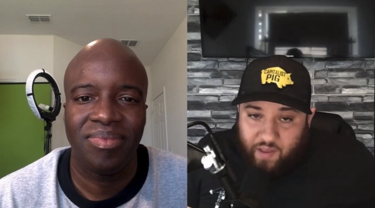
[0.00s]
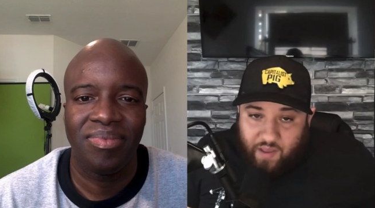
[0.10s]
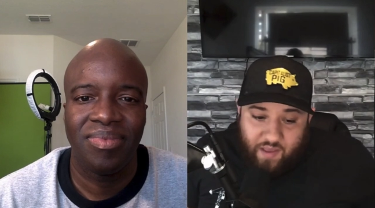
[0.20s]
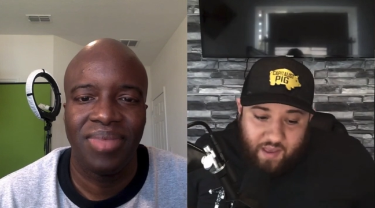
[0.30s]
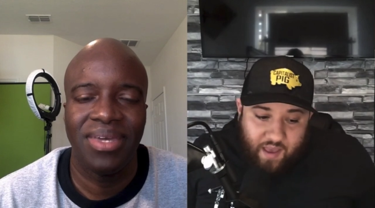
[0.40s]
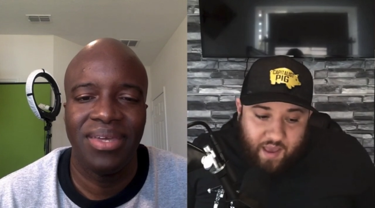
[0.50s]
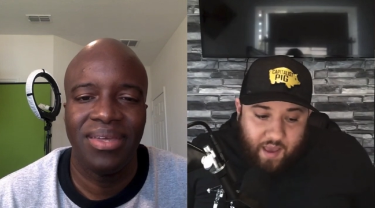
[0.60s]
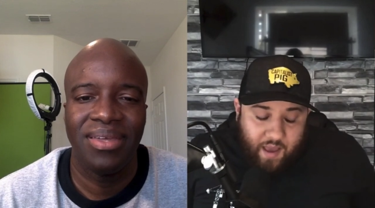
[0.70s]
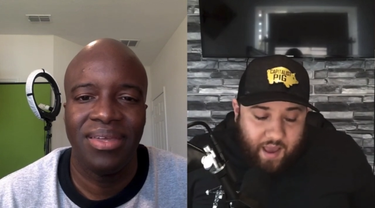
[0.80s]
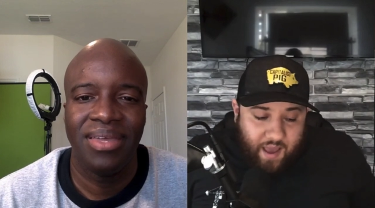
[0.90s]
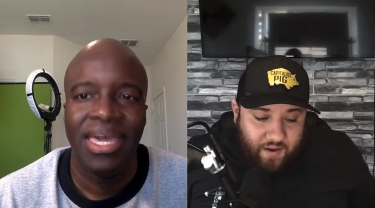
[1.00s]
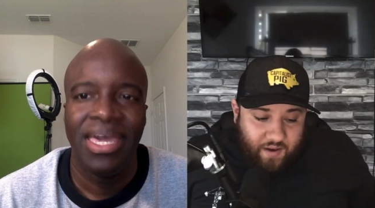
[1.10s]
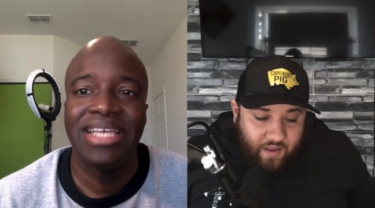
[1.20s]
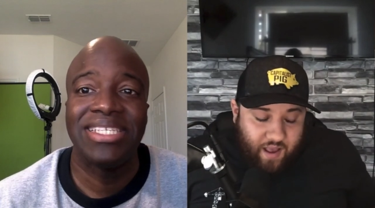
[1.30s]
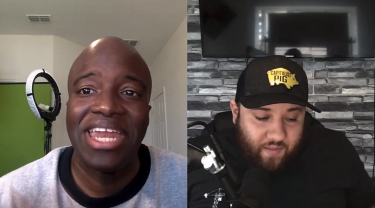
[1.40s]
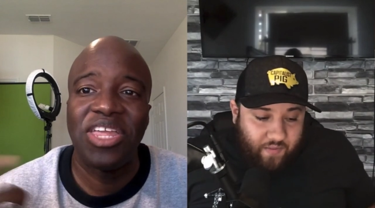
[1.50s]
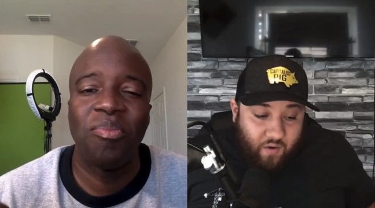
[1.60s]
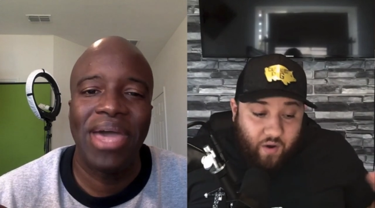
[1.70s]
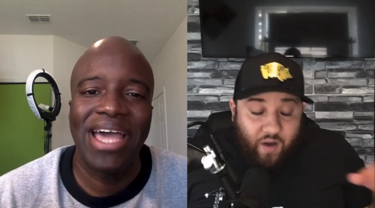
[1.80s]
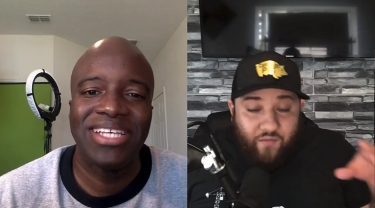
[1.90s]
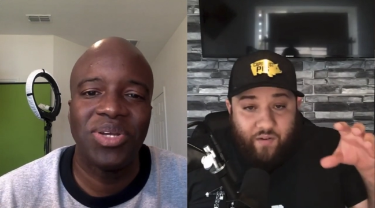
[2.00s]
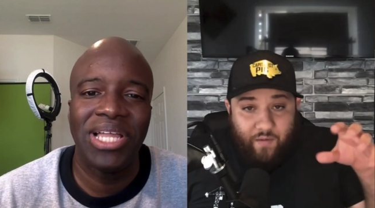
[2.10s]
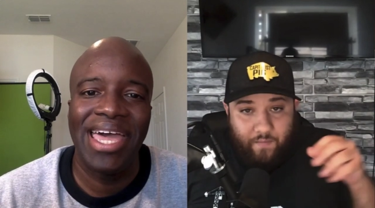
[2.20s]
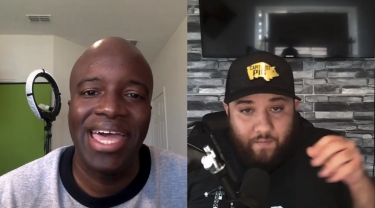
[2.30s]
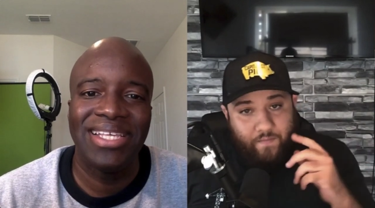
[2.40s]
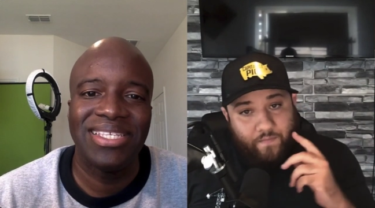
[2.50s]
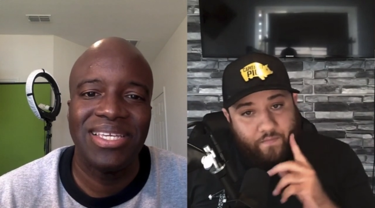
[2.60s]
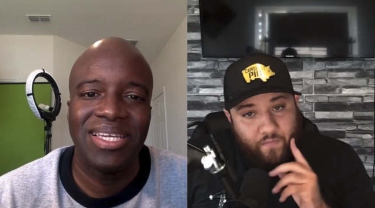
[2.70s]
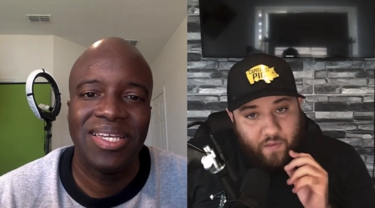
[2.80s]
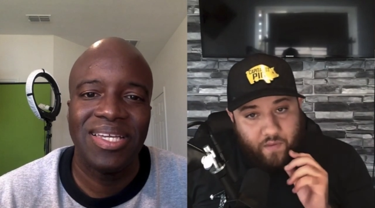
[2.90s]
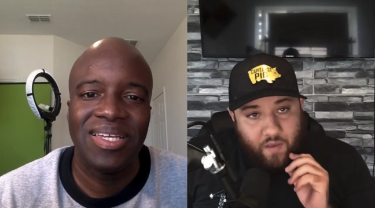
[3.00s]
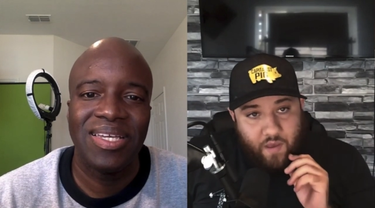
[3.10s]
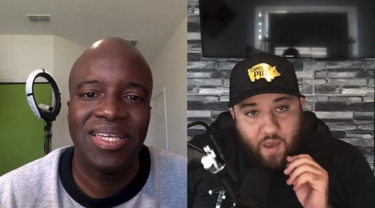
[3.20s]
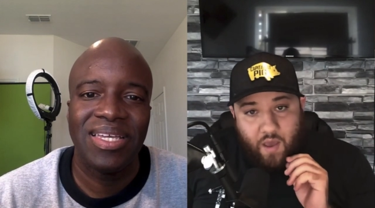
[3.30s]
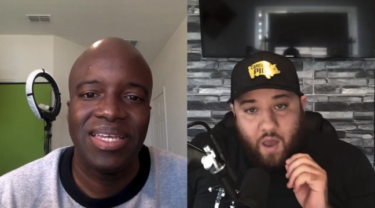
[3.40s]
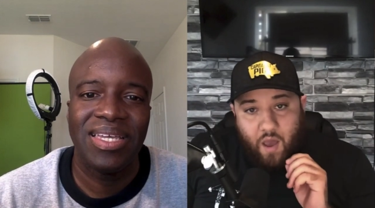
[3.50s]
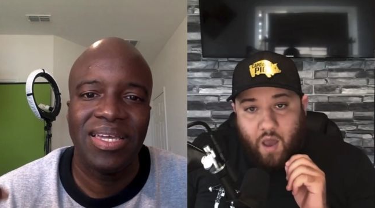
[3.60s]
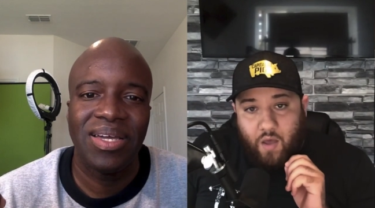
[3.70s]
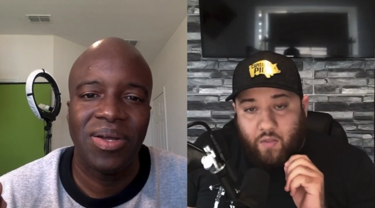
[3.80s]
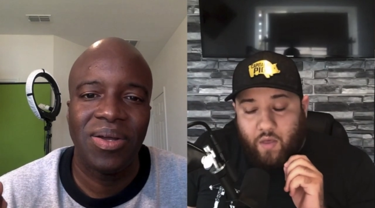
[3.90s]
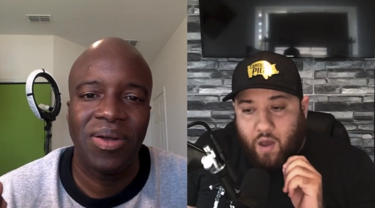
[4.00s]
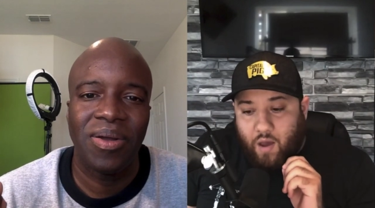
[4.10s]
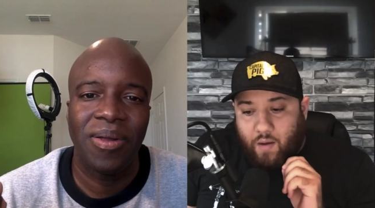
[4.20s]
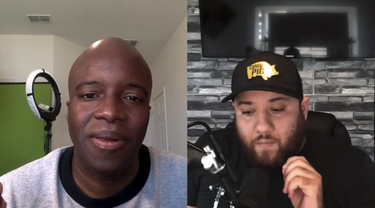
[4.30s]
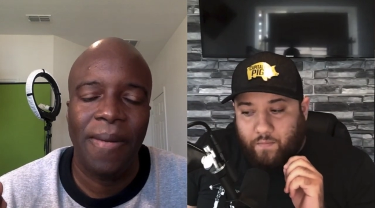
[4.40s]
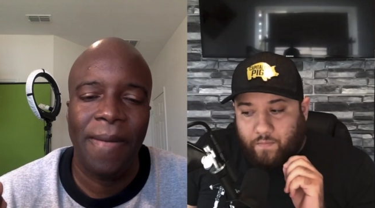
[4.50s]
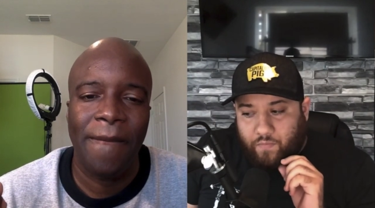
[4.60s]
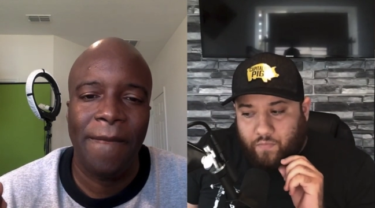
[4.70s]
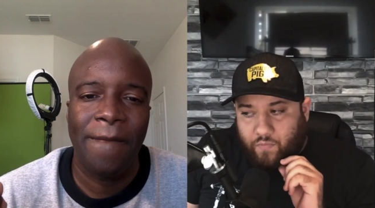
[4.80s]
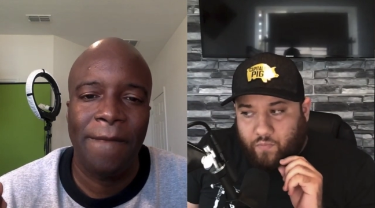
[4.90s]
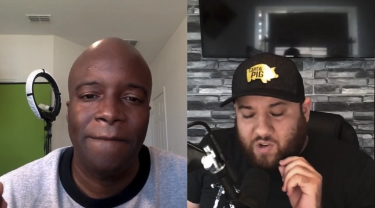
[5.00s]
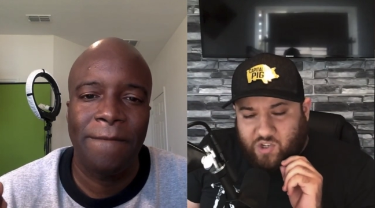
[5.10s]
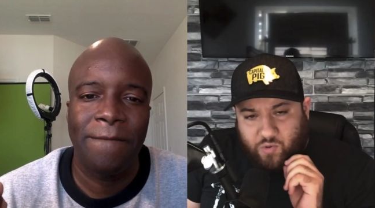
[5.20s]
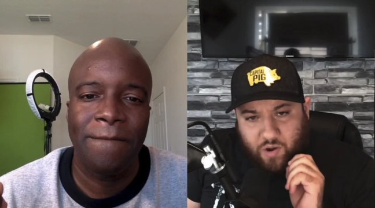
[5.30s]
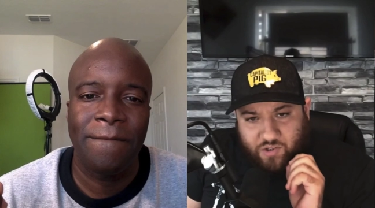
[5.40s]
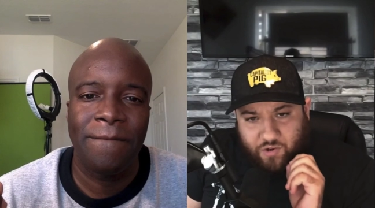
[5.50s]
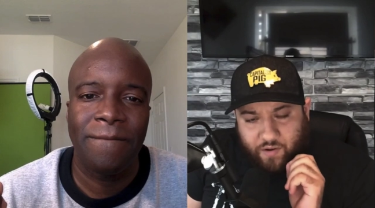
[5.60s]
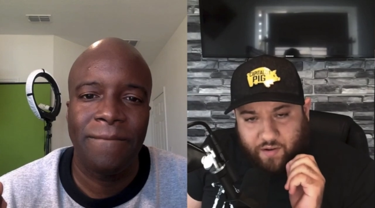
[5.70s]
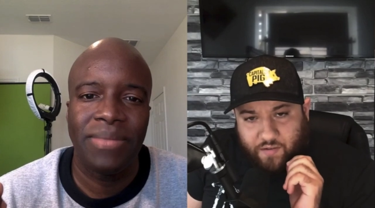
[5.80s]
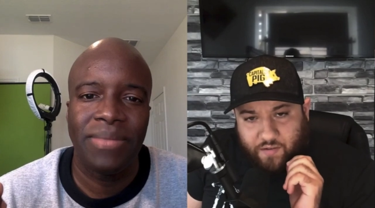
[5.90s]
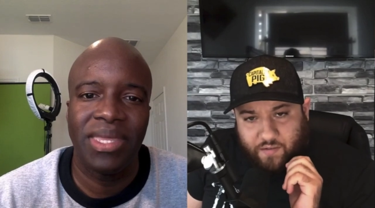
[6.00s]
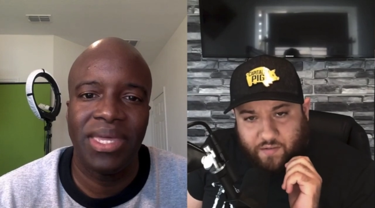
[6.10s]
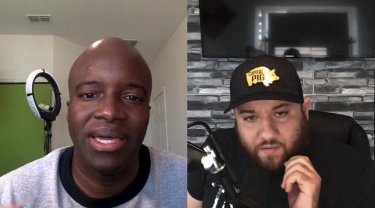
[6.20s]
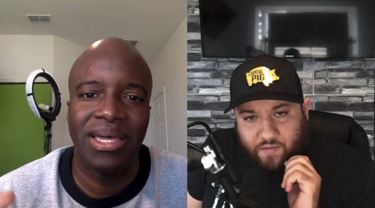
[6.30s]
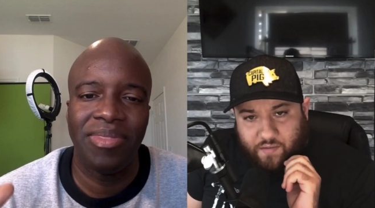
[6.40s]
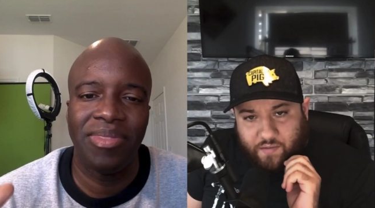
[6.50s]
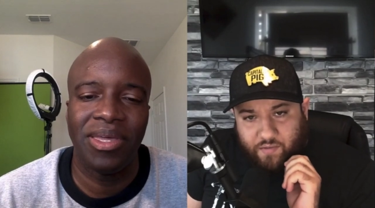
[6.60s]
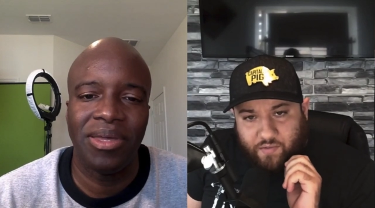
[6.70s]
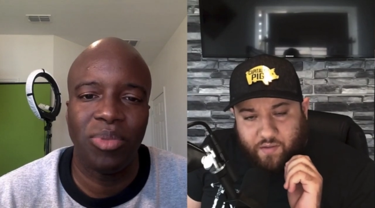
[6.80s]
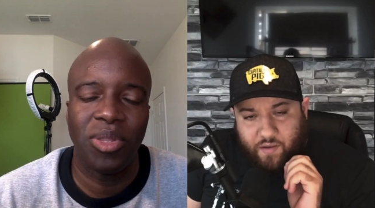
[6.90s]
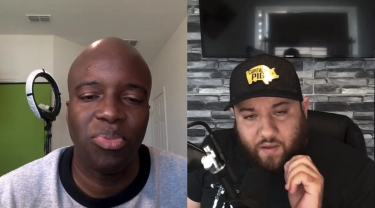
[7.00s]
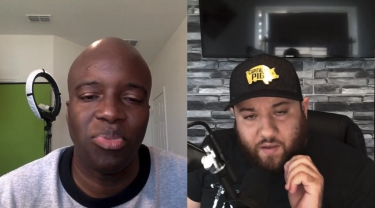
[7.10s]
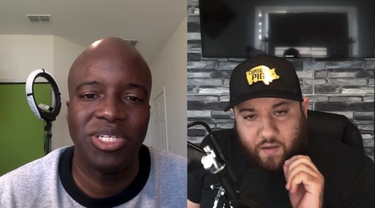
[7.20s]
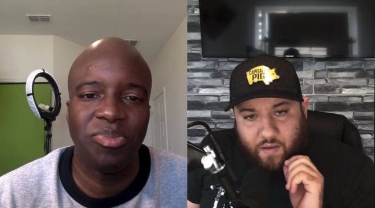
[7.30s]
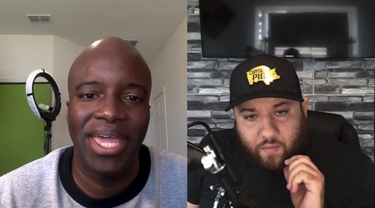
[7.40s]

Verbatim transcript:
Speaker 1: me. Yeah. And is that um, your
Speaker 2: masterclass?
Speaker 1: Um, which one? Sorry.
Speaker 2: The uh, the the bridge